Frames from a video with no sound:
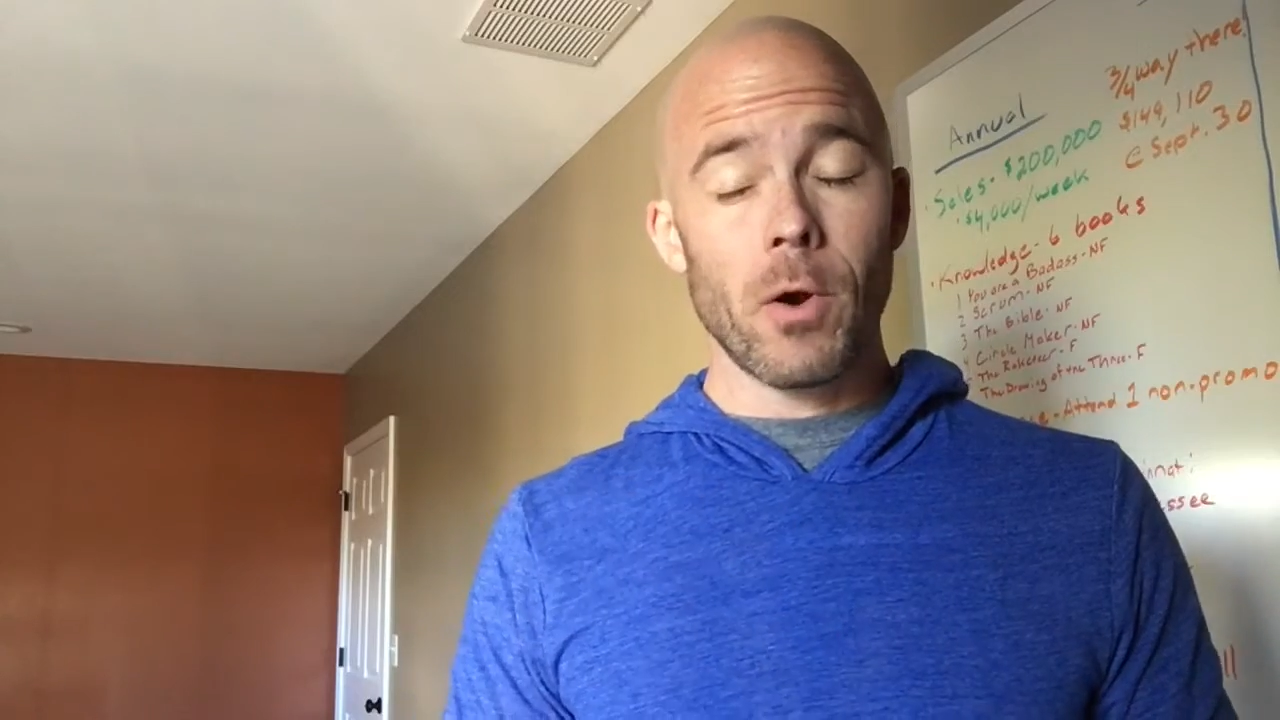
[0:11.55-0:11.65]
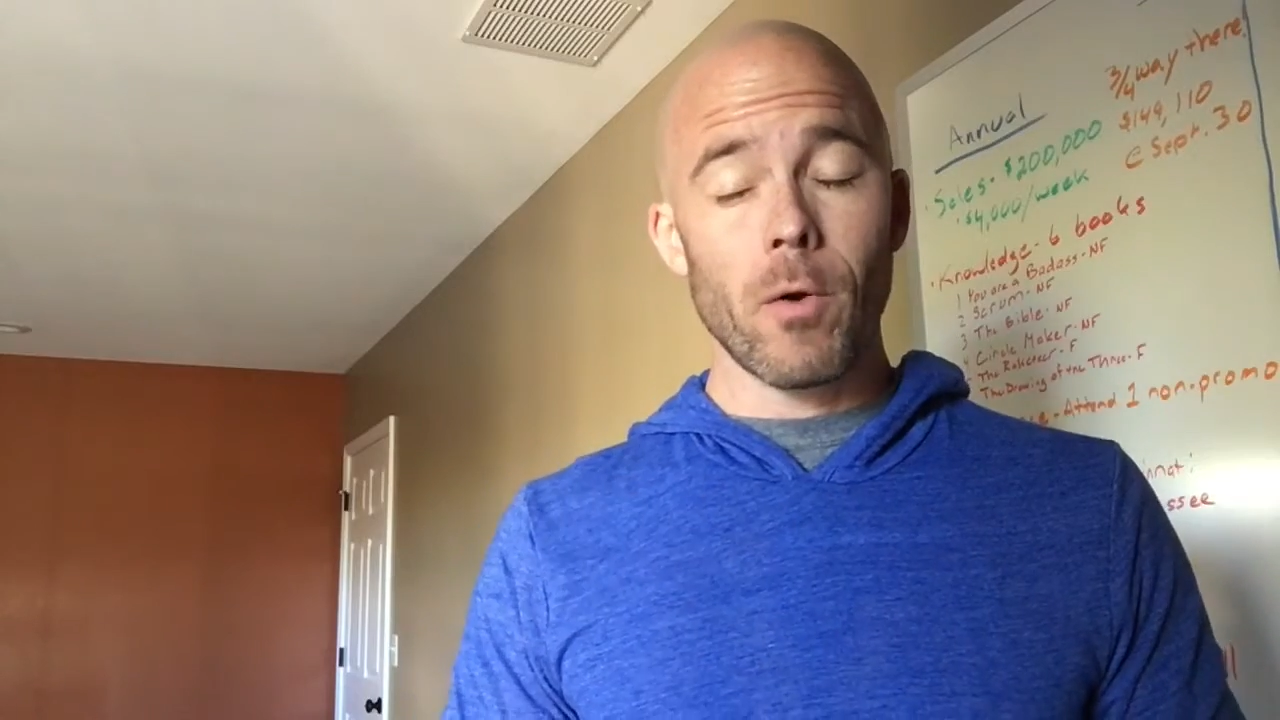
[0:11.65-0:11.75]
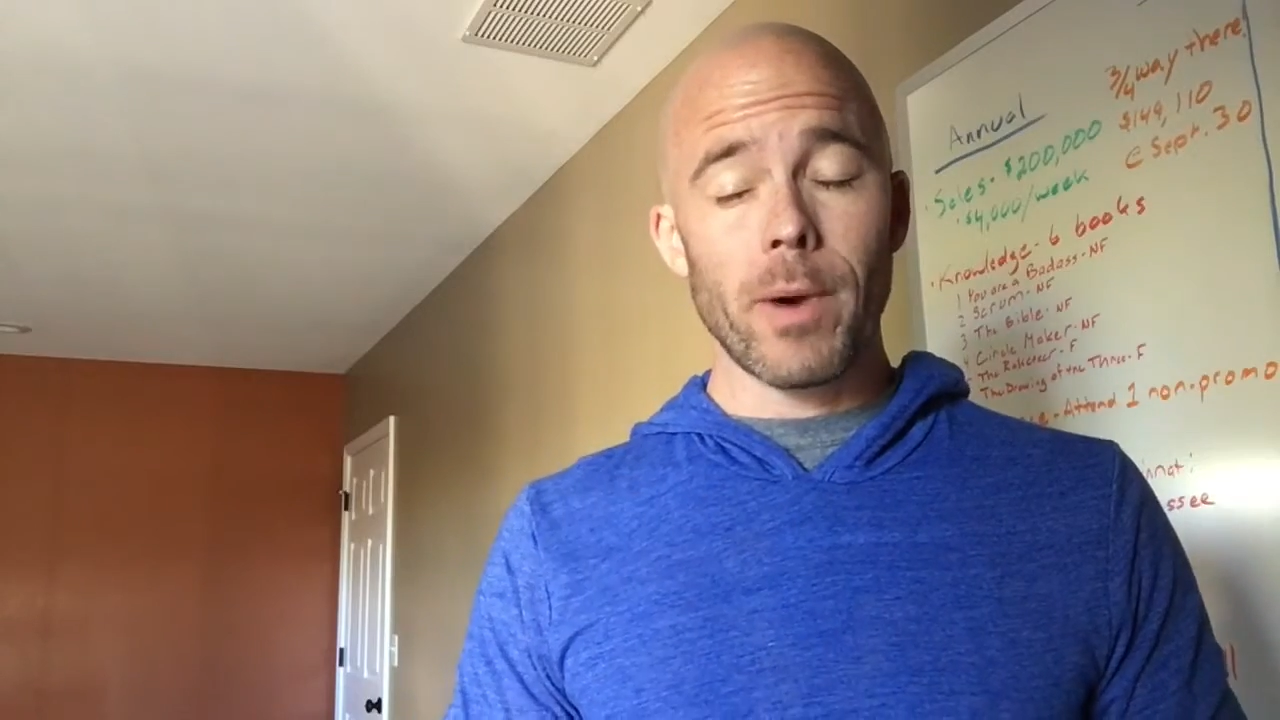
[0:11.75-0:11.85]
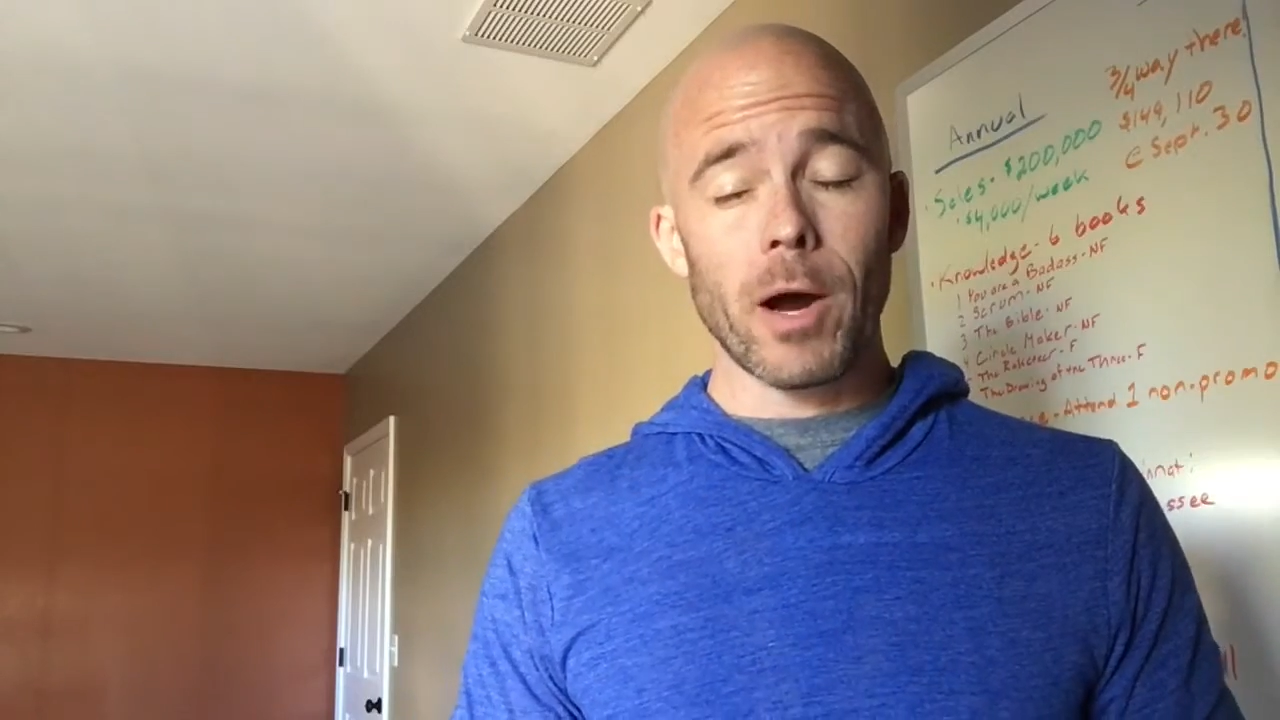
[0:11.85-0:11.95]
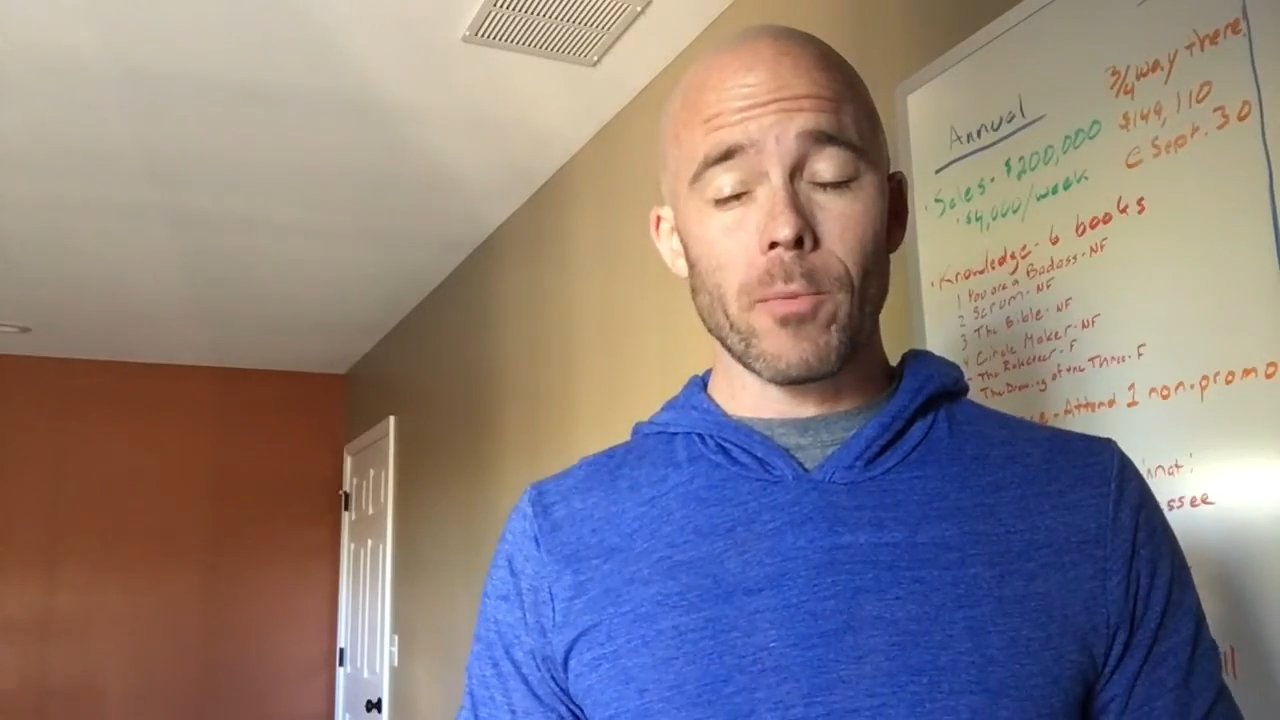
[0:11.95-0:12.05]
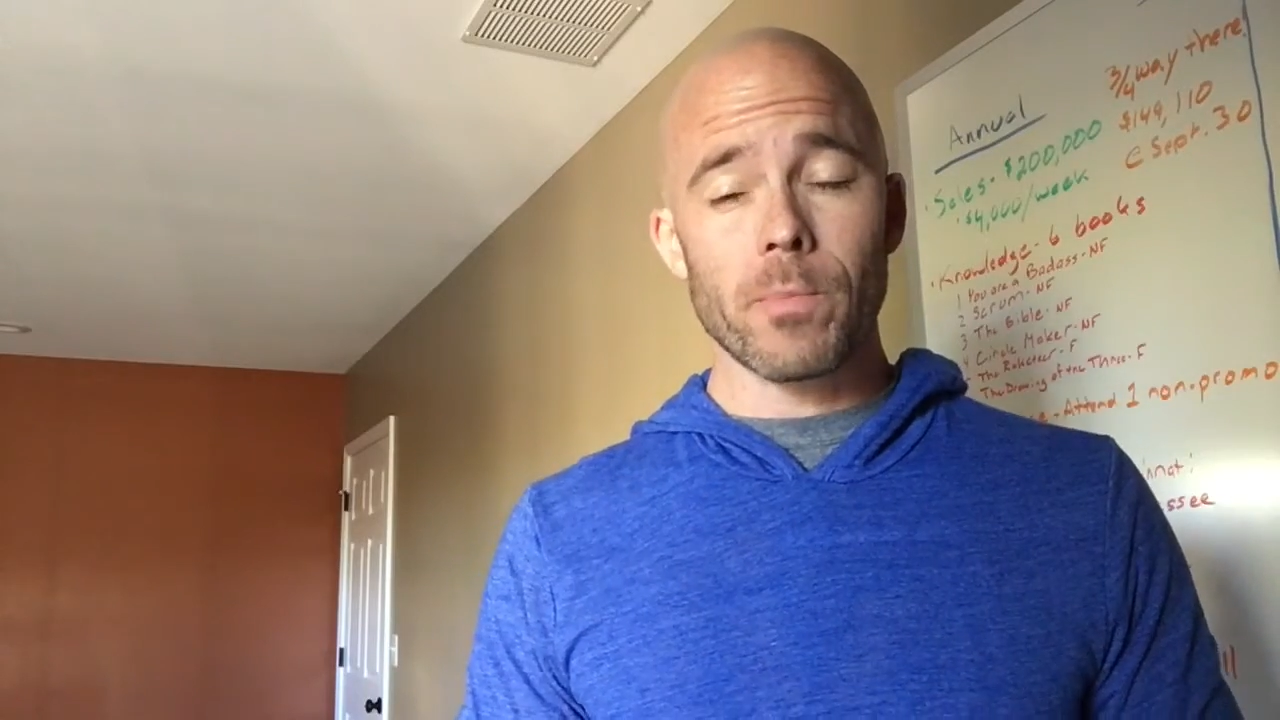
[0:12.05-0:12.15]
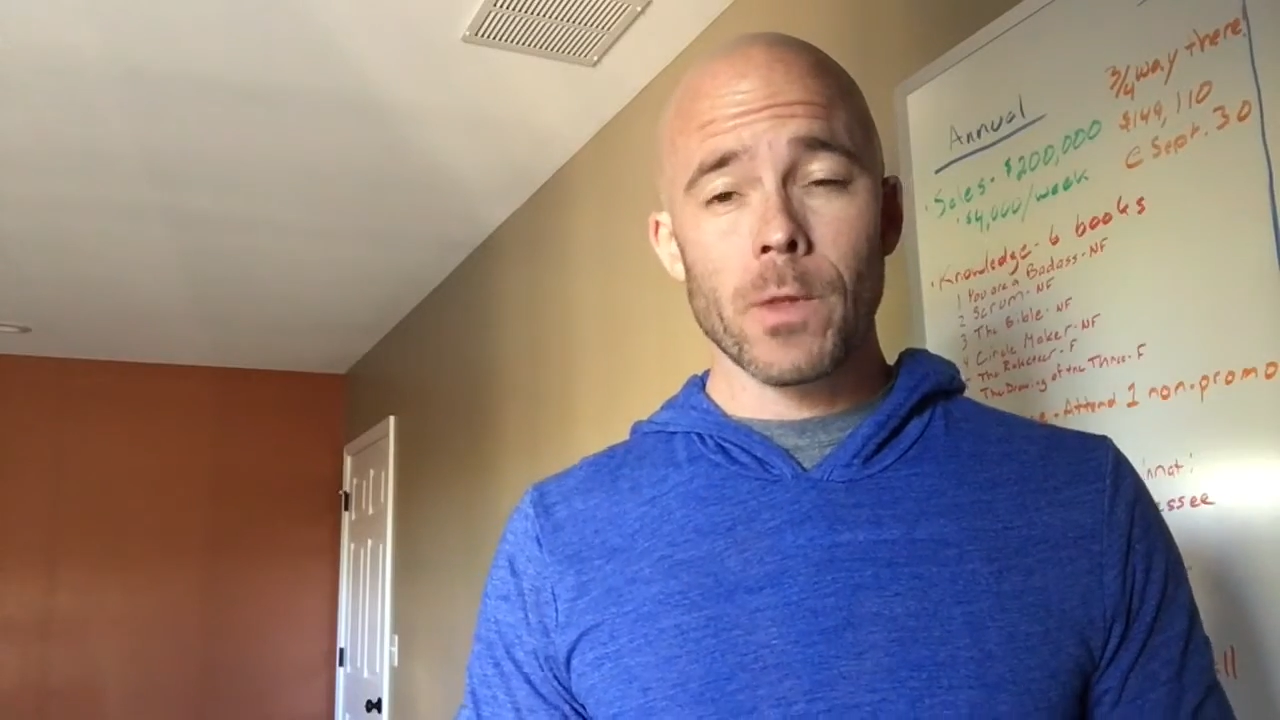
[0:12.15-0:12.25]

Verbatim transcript: know about.